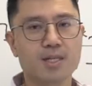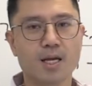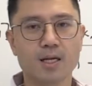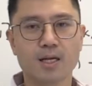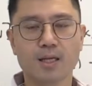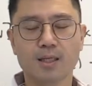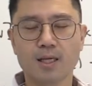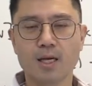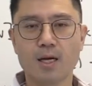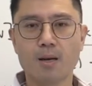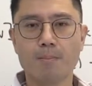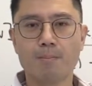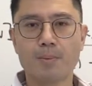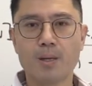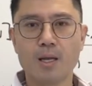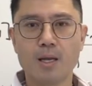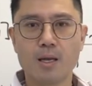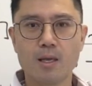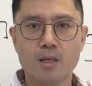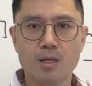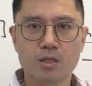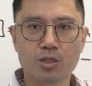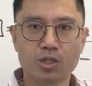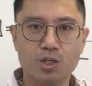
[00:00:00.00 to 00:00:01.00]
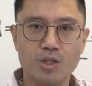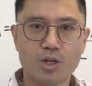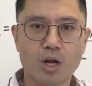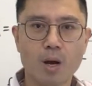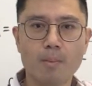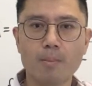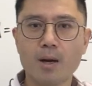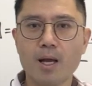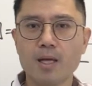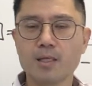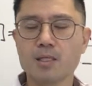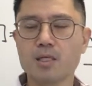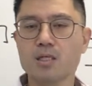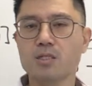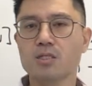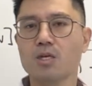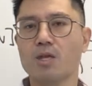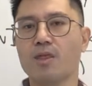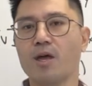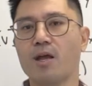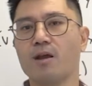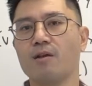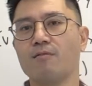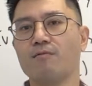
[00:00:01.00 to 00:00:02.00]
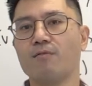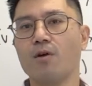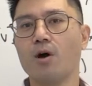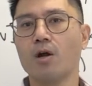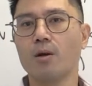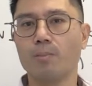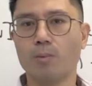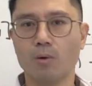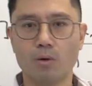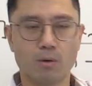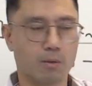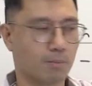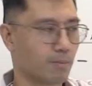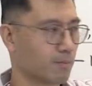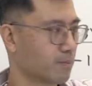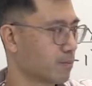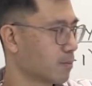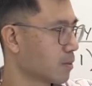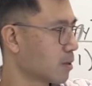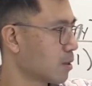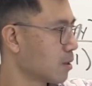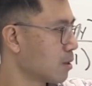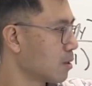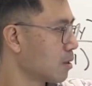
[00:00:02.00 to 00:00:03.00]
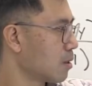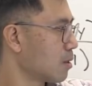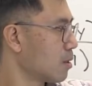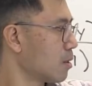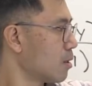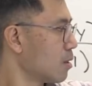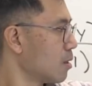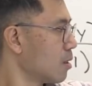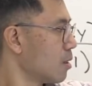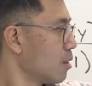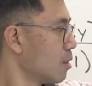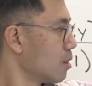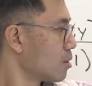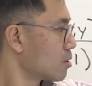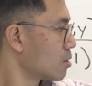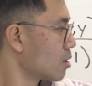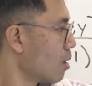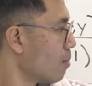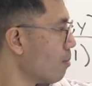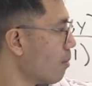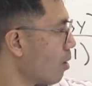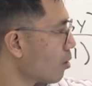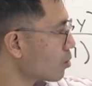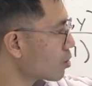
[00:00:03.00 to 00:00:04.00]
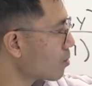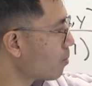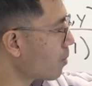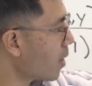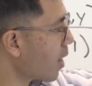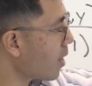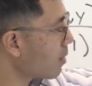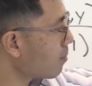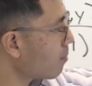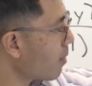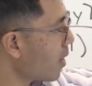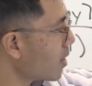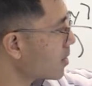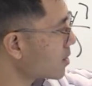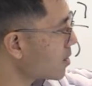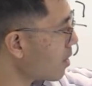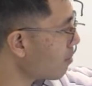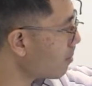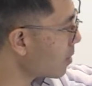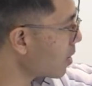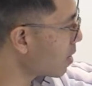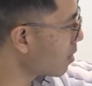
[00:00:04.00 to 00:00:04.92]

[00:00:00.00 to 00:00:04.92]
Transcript: that can appear in the denominator, so they're invertible. So multiplying by some